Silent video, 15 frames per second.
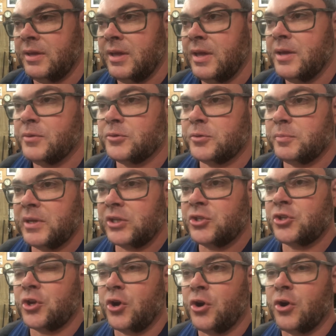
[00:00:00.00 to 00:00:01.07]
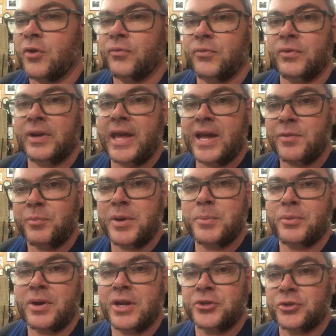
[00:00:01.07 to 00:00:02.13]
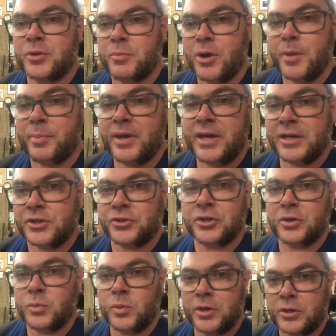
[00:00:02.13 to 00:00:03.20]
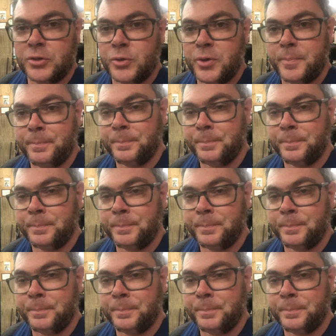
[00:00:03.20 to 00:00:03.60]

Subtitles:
was a mixture of lack of preparation on my part, because I didn't want to do it,